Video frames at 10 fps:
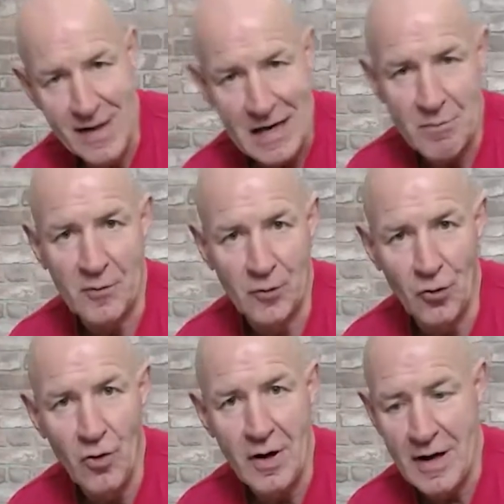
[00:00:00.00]
as
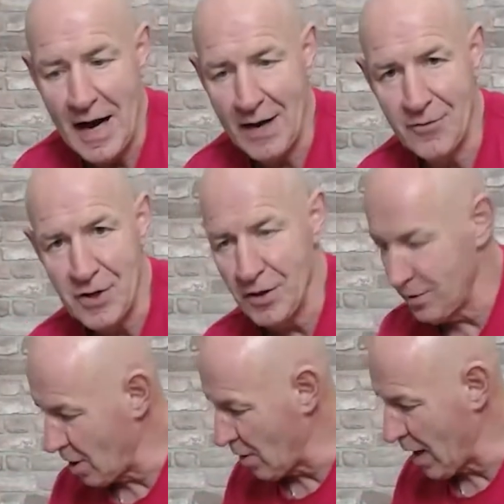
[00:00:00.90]
before, either you can
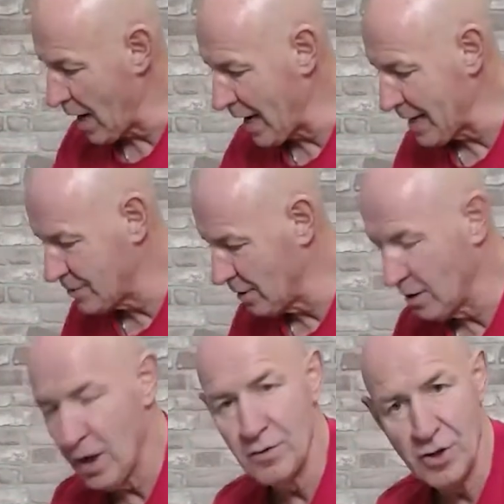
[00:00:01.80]
go high to
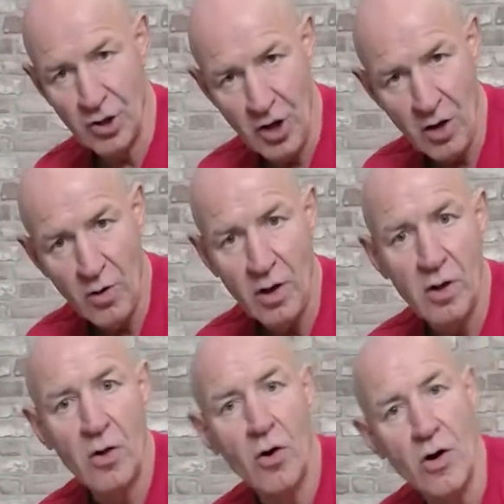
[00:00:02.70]
lower,
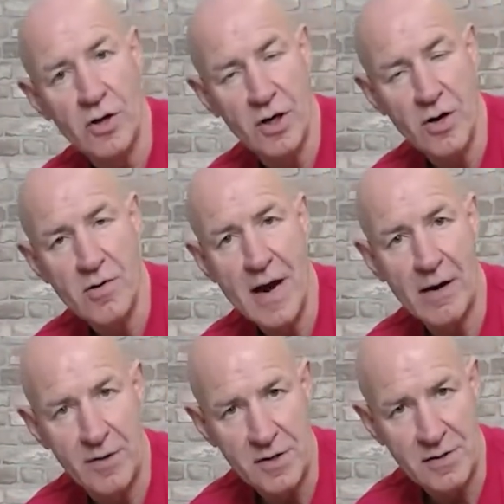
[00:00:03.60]
or you can
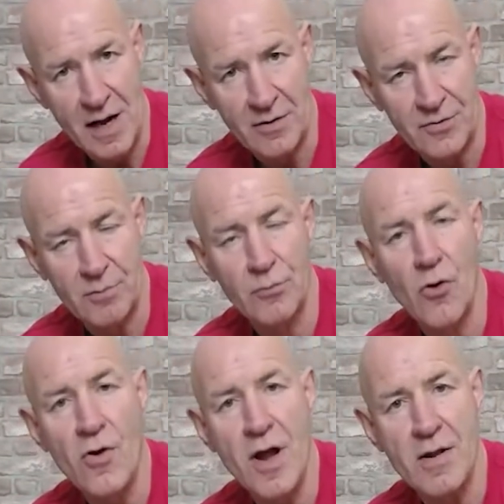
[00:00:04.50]
narrow your stance. The
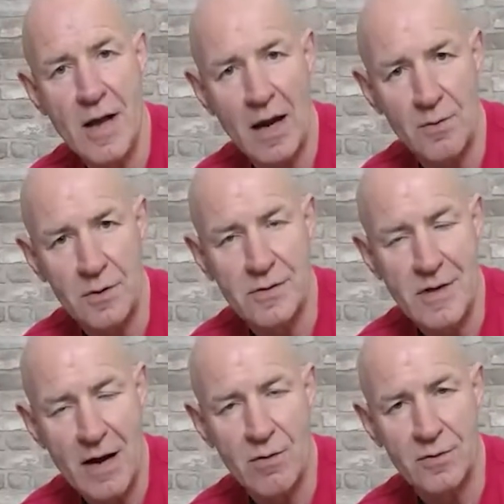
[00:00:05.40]
more you
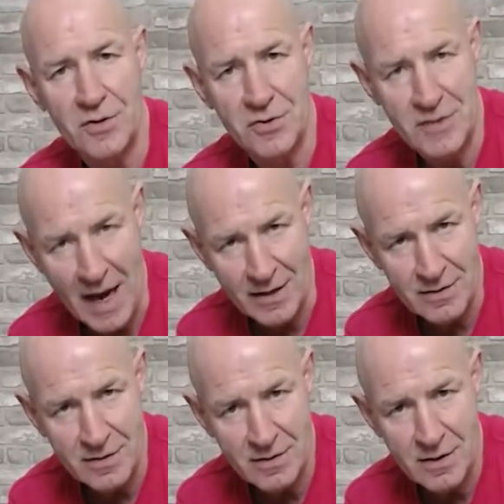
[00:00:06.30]
narrow the
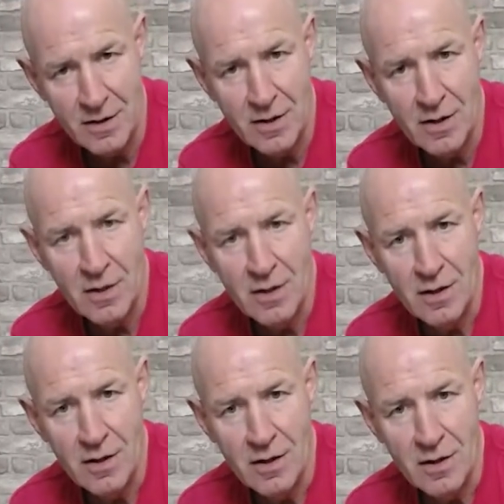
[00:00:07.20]
stance,
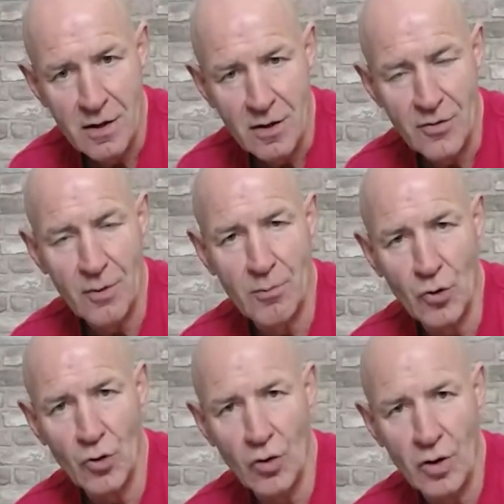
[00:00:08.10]
the
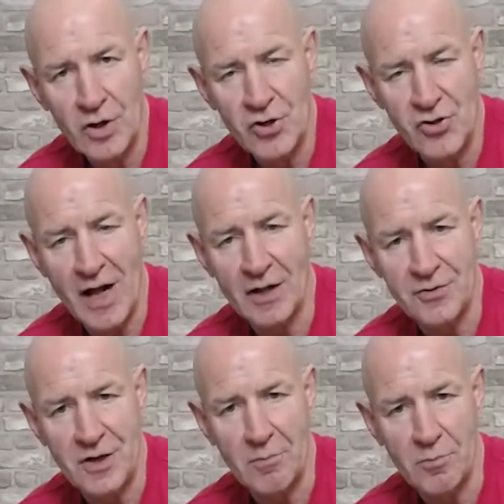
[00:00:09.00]
more
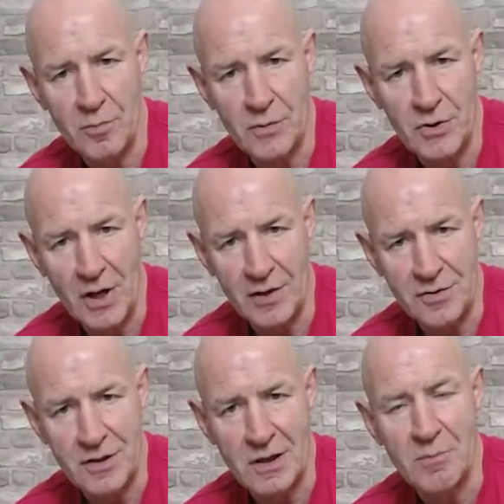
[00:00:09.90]
challenging
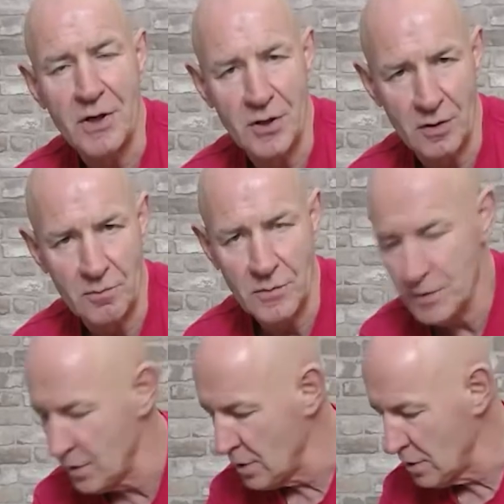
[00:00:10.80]
it
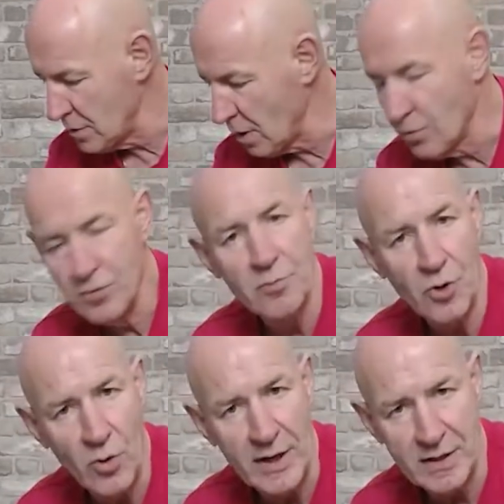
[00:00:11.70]
becomes. So some
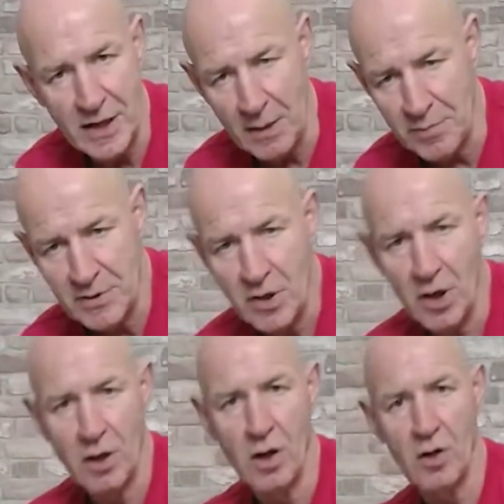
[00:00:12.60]
quick tips,
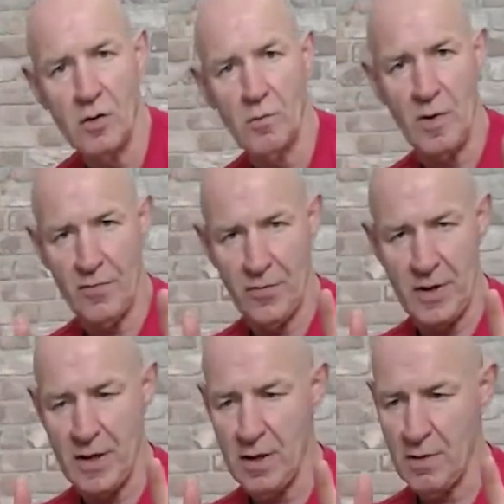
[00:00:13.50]
along with
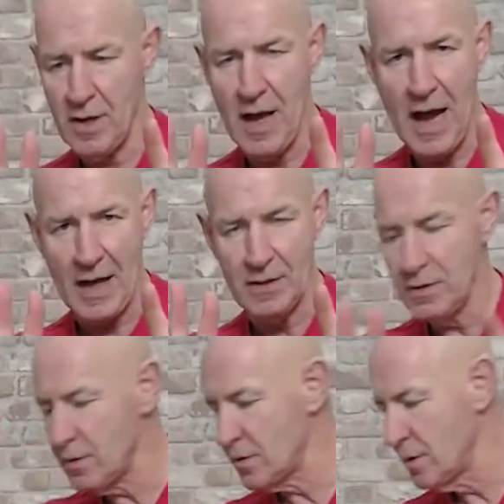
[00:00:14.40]
the
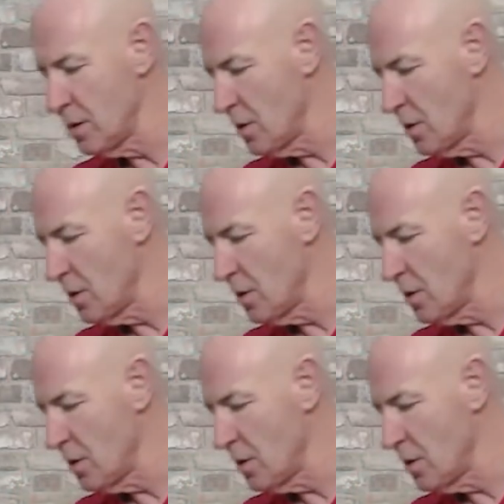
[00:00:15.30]
hands,